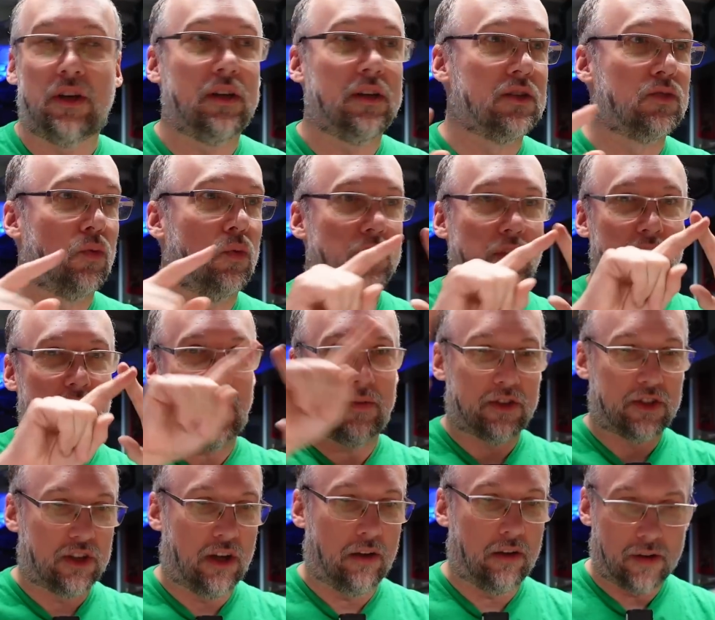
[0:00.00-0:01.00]
is we'll just have a
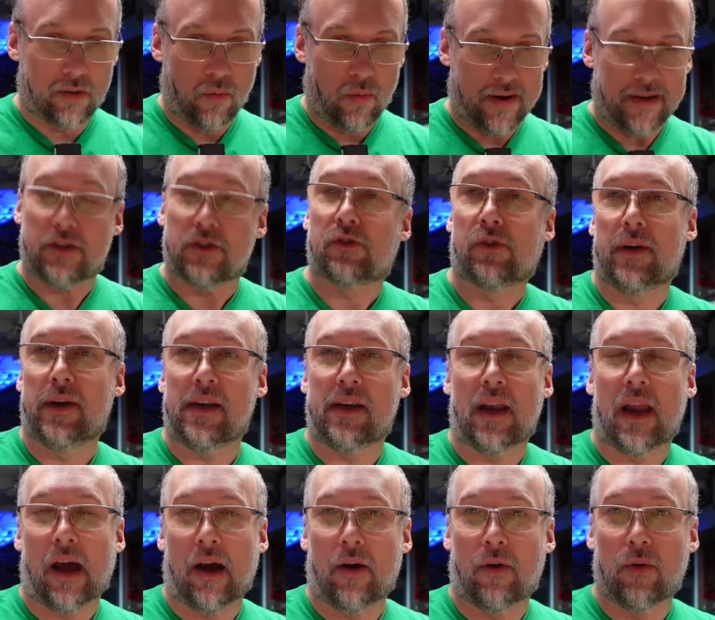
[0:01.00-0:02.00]
solid white screen
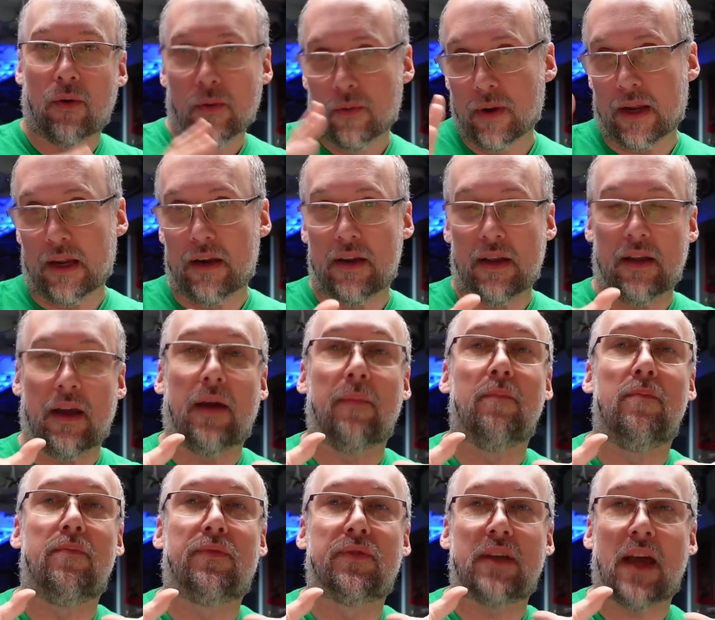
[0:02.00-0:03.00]
now in the
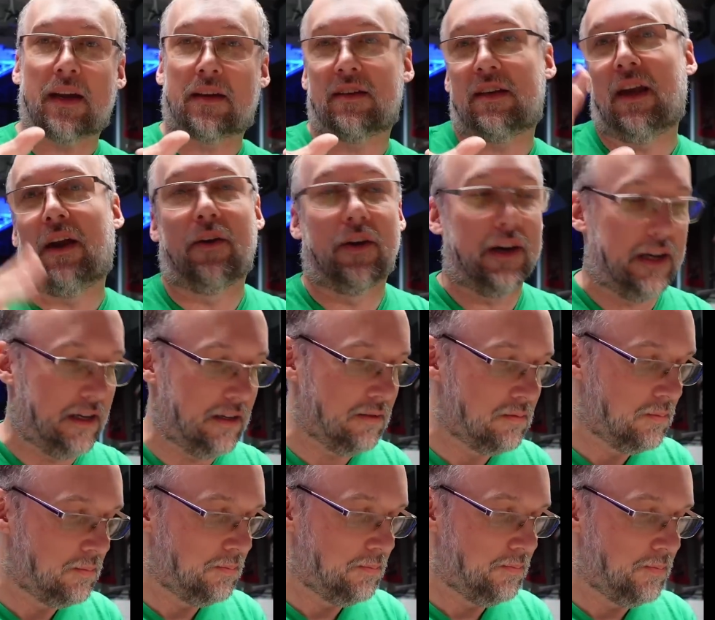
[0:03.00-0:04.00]
text area.
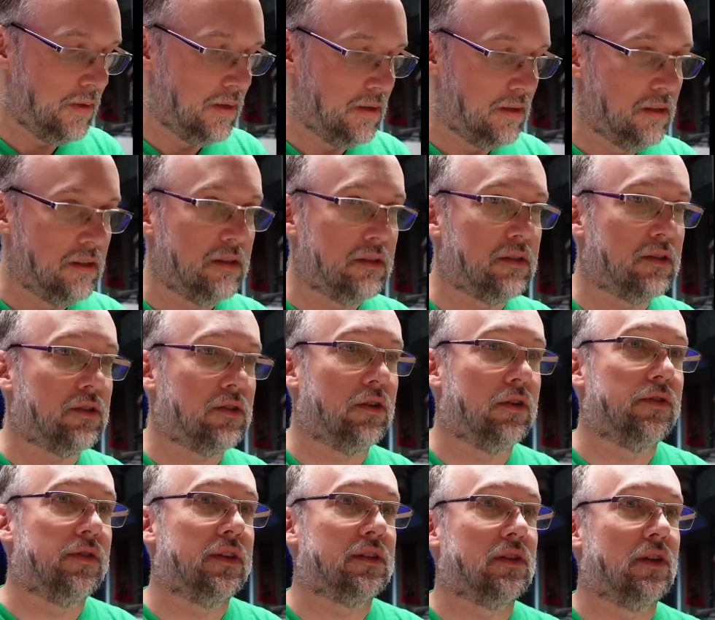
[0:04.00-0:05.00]
Let's
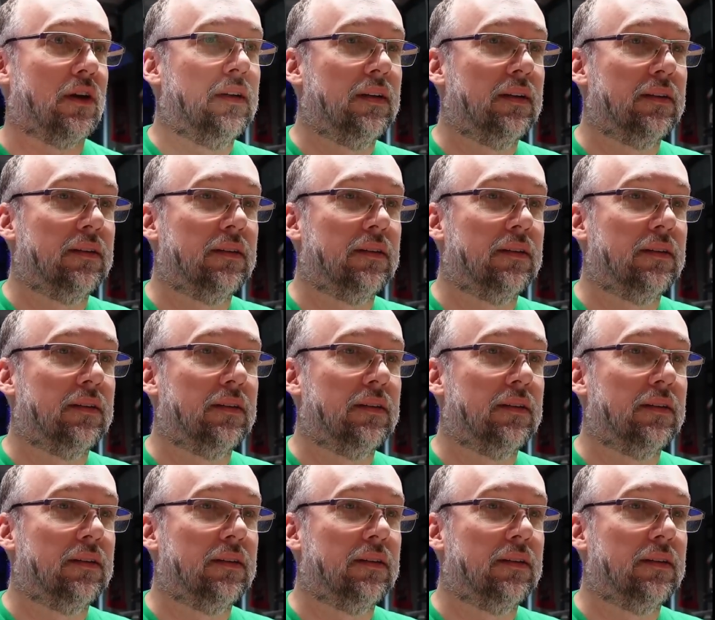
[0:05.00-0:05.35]
turn this on.